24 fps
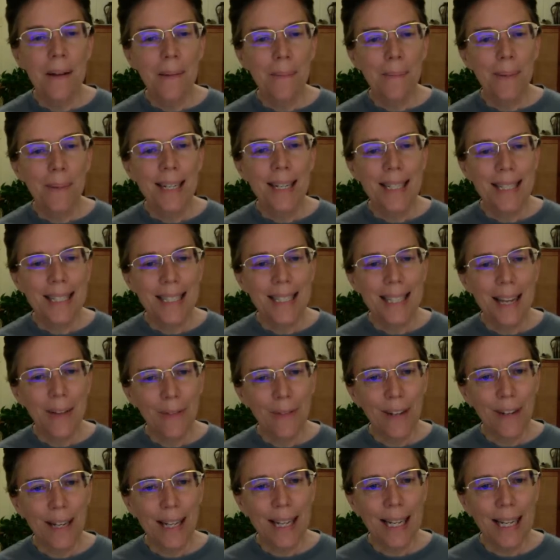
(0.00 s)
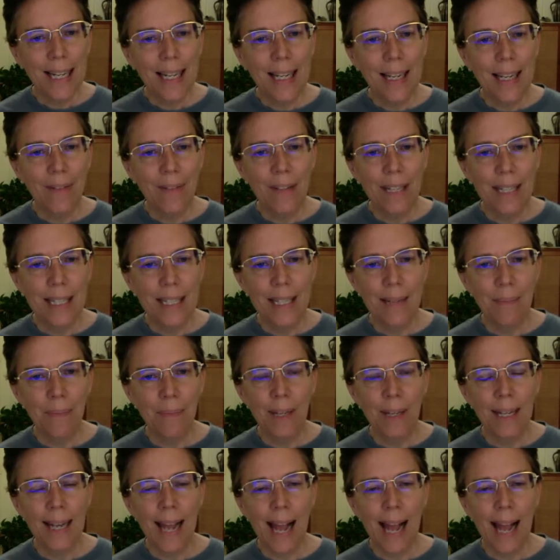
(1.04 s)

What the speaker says: But it's definitely leaving something